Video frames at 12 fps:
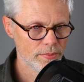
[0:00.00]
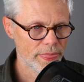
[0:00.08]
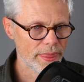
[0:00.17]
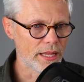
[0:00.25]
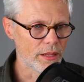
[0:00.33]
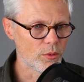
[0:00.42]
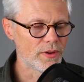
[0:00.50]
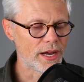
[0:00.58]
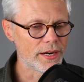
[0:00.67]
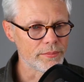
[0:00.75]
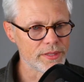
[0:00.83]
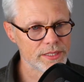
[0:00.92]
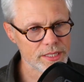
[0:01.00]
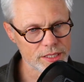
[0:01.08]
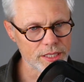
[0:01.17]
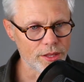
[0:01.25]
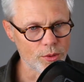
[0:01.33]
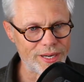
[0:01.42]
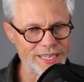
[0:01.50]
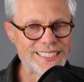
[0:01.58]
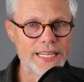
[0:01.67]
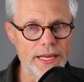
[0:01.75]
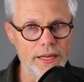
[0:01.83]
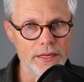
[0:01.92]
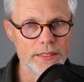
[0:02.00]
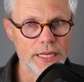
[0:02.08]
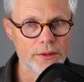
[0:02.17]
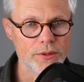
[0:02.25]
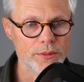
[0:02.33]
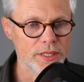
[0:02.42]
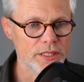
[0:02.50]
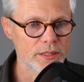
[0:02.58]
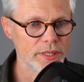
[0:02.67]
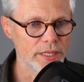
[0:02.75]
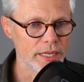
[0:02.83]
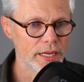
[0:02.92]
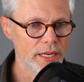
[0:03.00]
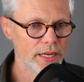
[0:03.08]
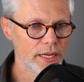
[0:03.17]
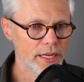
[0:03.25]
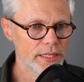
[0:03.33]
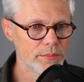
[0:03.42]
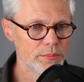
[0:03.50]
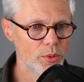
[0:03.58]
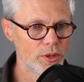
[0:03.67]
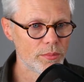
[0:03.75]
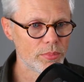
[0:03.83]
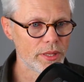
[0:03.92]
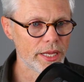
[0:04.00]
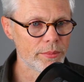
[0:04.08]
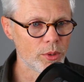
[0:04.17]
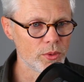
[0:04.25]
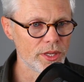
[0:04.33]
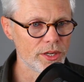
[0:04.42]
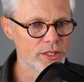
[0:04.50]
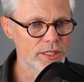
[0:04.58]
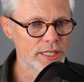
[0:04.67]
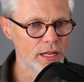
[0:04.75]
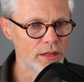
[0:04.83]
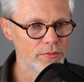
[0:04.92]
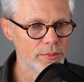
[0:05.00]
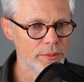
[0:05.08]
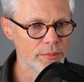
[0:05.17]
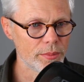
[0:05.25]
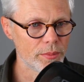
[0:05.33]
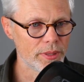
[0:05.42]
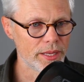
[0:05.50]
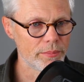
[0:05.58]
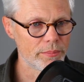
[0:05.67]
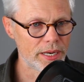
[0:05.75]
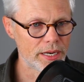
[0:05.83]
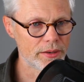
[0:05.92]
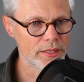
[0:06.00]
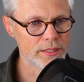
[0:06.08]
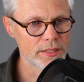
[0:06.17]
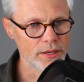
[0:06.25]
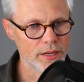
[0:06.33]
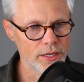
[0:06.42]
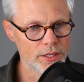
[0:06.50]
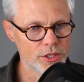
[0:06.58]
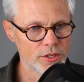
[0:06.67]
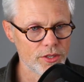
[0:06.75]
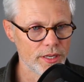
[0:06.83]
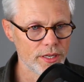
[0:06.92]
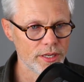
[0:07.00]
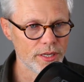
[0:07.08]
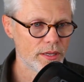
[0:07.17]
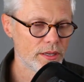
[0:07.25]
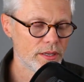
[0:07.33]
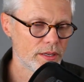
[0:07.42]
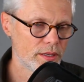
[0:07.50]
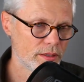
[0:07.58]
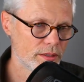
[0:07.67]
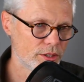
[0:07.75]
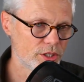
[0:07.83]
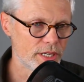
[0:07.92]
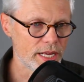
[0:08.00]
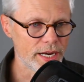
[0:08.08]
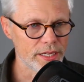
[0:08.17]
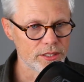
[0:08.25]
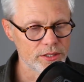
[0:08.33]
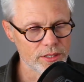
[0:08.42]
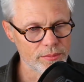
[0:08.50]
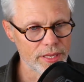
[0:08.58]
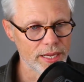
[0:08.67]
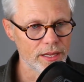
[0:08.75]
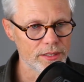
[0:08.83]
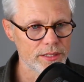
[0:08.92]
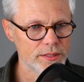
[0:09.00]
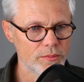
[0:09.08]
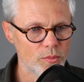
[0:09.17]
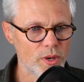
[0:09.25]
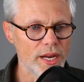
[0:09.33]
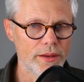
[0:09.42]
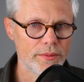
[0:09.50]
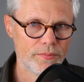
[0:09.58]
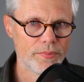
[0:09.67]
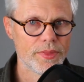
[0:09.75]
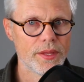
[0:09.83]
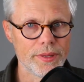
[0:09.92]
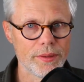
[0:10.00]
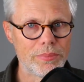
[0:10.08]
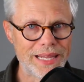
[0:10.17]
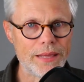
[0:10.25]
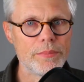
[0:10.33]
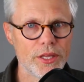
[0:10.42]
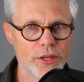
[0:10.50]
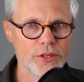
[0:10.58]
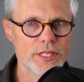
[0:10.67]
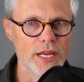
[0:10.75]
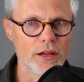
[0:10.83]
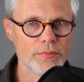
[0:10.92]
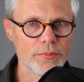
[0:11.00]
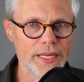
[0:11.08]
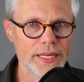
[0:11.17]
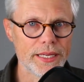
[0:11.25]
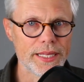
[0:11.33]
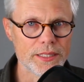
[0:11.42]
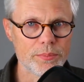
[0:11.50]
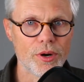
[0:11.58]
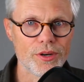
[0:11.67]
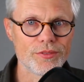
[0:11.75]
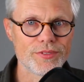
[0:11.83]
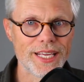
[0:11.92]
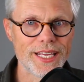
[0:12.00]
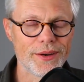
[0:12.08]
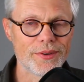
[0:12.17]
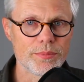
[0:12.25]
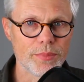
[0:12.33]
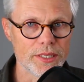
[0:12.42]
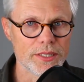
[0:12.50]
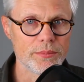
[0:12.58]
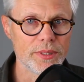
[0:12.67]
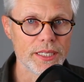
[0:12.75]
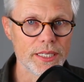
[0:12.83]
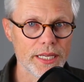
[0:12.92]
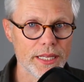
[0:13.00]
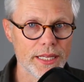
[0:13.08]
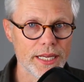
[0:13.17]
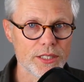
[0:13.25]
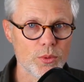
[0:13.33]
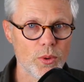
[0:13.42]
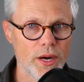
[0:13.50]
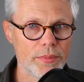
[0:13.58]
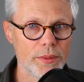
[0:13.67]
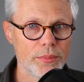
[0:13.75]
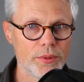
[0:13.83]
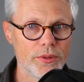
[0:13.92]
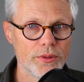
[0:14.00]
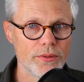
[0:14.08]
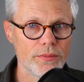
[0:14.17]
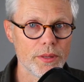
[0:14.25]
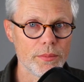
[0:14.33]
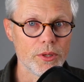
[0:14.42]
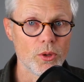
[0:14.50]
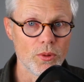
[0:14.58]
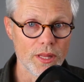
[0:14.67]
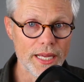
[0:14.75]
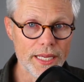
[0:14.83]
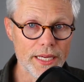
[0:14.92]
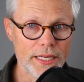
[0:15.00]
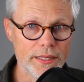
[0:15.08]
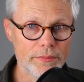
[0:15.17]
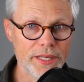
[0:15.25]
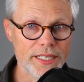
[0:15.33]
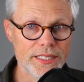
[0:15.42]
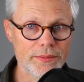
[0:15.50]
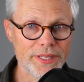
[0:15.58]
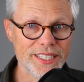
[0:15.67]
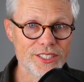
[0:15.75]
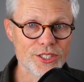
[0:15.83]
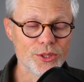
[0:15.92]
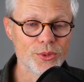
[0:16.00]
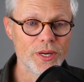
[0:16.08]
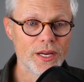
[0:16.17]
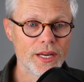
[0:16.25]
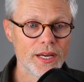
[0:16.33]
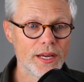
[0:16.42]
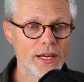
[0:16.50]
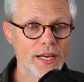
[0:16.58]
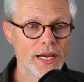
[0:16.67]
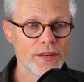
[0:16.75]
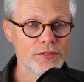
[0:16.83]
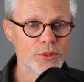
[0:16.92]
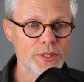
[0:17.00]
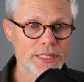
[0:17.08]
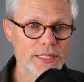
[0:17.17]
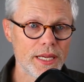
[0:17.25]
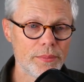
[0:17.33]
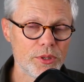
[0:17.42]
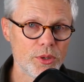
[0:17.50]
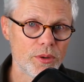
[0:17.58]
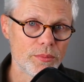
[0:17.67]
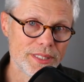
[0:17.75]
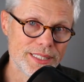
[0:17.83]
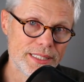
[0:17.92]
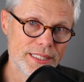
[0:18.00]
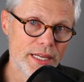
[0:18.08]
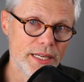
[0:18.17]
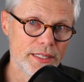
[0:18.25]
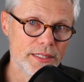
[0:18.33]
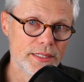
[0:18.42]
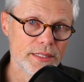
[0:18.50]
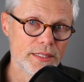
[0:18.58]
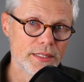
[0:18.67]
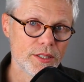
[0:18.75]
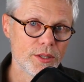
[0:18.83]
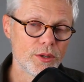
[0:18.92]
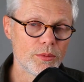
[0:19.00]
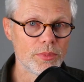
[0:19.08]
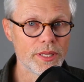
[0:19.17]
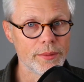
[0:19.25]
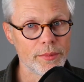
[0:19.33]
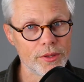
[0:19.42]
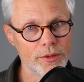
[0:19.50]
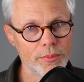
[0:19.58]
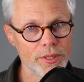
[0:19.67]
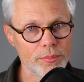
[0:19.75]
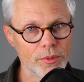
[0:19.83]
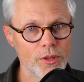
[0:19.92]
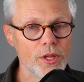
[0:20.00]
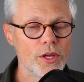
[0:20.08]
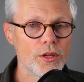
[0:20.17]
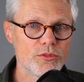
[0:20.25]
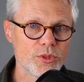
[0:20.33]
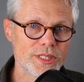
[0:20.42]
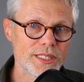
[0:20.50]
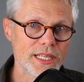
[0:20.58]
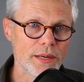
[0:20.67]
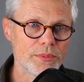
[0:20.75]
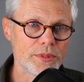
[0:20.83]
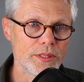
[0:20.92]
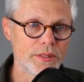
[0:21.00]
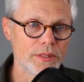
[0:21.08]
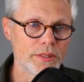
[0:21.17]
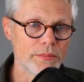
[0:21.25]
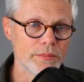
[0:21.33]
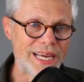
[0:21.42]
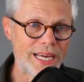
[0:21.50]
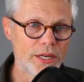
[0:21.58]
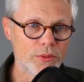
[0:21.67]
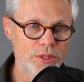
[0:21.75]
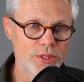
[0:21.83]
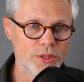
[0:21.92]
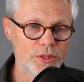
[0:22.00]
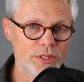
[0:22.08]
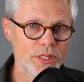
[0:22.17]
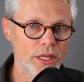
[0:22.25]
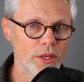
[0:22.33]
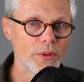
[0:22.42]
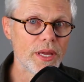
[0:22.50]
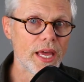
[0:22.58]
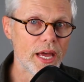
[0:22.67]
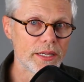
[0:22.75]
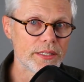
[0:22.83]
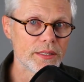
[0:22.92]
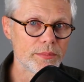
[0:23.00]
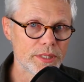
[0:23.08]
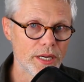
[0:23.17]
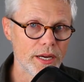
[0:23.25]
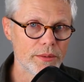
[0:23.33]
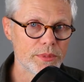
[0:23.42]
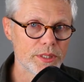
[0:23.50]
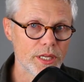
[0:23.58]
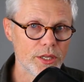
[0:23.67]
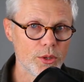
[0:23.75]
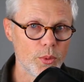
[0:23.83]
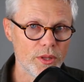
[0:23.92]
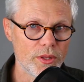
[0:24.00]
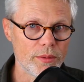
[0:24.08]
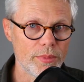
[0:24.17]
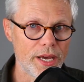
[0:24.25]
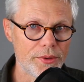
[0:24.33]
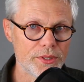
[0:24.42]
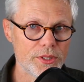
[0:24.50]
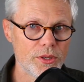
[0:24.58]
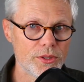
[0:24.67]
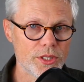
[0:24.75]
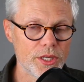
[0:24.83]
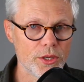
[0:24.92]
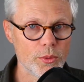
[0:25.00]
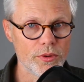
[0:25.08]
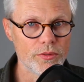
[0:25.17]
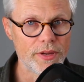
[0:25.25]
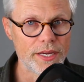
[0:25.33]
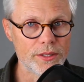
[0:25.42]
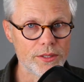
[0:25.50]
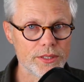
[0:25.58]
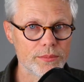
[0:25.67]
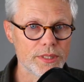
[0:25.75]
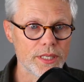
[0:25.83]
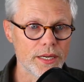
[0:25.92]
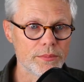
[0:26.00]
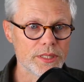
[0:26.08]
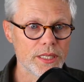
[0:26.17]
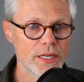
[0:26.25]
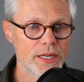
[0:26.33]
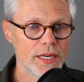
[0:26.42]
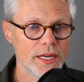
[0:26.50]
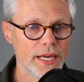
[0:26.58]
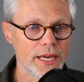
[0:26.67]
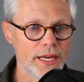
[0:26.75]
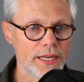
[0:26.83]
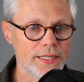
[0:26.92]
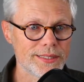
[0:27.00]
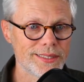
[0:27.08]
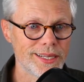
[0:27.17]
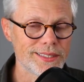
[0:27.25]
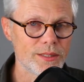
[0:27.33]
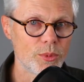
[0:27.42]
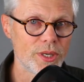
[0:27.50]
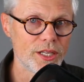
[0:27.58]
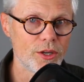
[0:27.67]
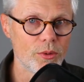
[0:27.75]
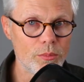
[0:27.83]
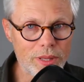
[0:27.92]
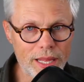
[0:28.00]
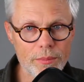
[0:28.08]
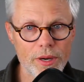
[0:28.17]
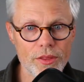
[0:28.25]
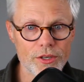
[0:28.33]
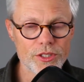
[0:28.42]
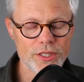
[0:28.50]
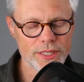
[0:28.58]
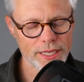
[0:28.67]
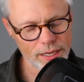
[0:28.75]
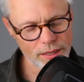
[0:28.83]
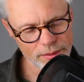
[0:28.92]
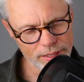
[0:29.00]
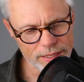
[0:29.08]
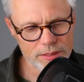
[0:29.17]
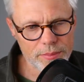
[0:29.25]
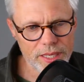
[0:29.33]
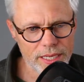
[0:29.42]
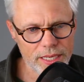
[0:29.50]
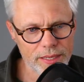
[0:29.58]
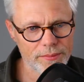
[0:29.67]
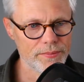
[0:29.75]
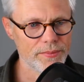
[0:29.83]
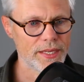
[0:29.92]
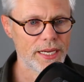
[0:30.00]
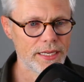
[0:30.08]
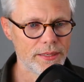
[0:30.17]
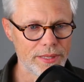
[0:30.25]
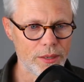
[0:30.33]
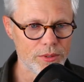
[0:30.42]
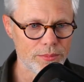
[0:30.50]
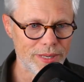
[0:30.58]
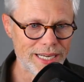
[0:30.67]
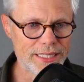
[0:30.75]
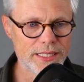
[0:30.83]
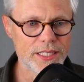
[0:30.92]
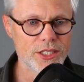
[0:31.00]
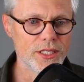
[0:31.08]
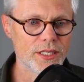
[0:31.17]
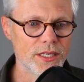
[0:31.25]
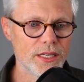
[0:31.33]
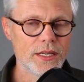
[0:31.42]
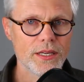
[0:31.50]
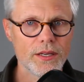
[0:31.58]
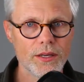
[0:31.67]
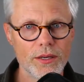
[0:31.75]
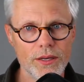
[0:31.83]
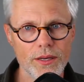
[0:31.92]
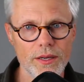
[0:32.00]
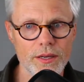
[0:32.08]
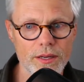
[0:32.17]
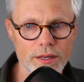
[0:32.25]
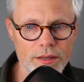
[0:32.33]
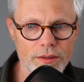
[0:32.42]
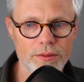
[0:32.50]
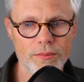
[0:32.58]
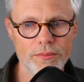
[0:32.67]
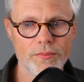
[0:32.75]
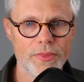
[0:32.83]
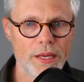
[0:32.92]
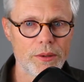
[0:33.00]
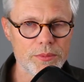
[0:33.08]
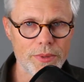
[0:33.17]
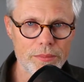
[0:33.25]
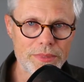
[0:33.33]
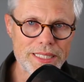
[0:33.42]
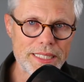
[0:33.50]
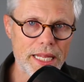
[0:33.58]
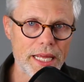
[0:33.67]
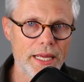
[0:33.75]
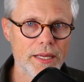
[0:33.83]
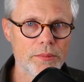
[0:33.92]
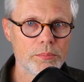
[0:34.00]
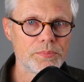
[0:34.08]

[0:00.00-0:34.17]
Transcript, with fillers: Yeah, Uvadim, this is another way to say take responsibility. It's important to blame only yourself. Many people blame parents, their country, their genetics, or something else. Right. I mean, blaming yourself, me that's part of taking responsibility, and that's why people maybe don't like it, because it means you have to accept your mistakes. You don't blame other people. You have to accept the bad results that you get sometimes. And you will get bad results and you will fail sometimes. And it's not someone, you don't blame others. You say, no, that's me. I that was my decision. Uh, that was my mistake.